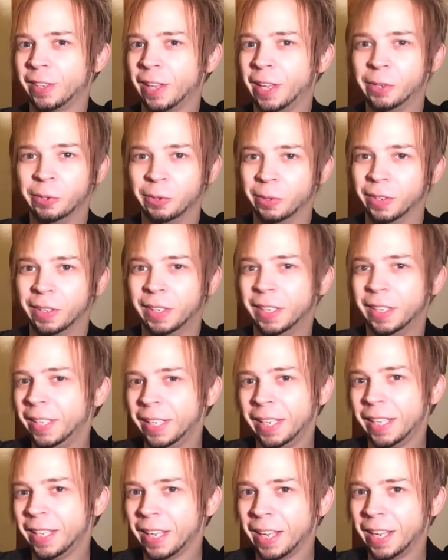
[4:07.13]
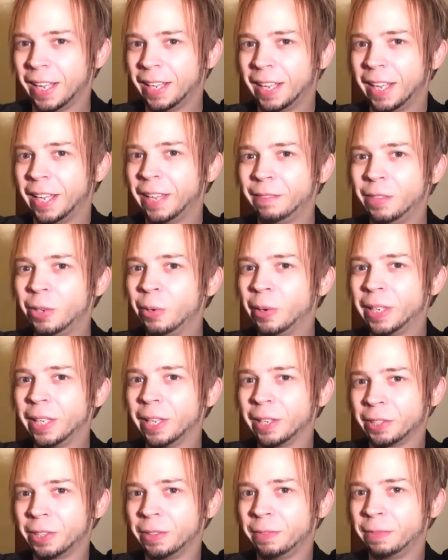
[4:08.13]
I have no
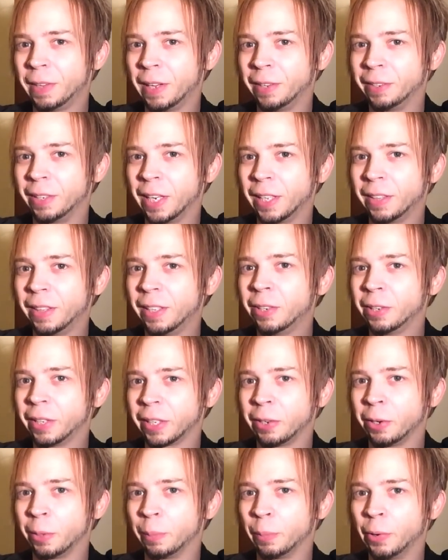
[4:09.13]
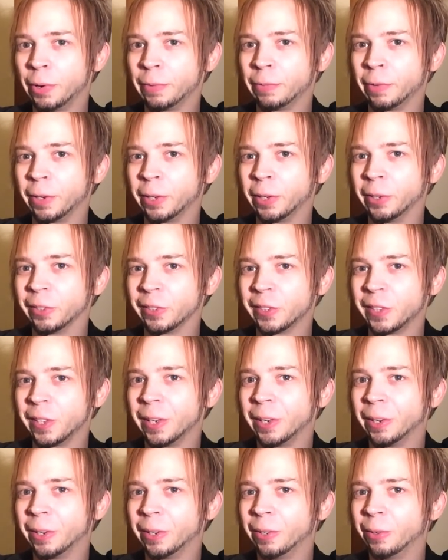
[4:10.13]
idea how she found it. I think like her boyfriend goes
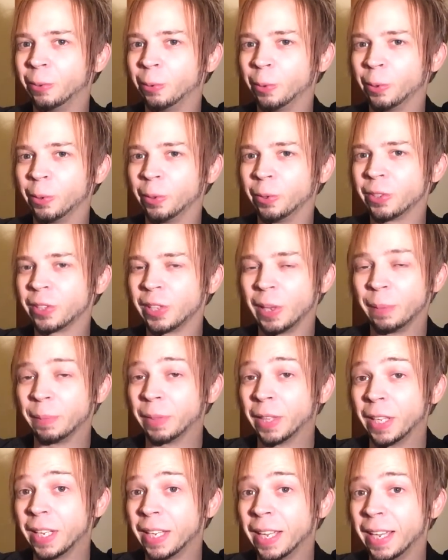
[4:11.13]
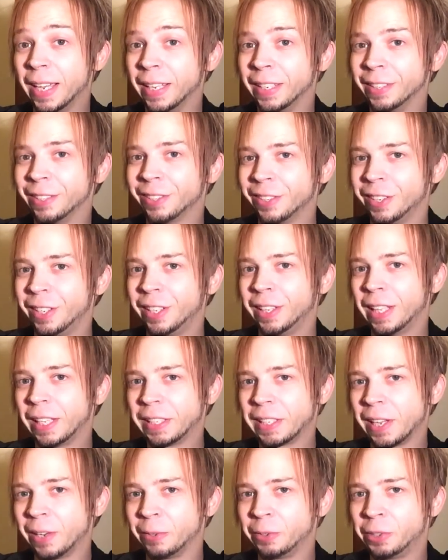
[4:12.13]
there or something, and
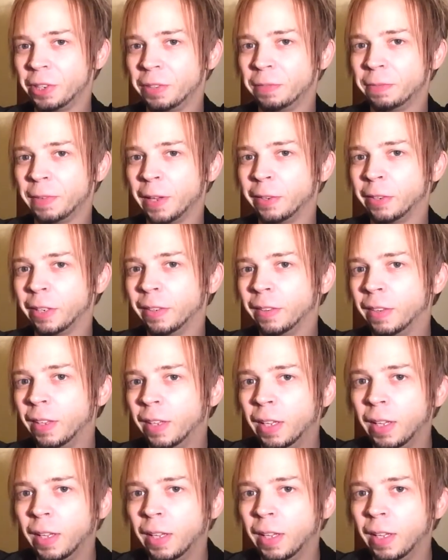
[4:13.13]
that's how she found it.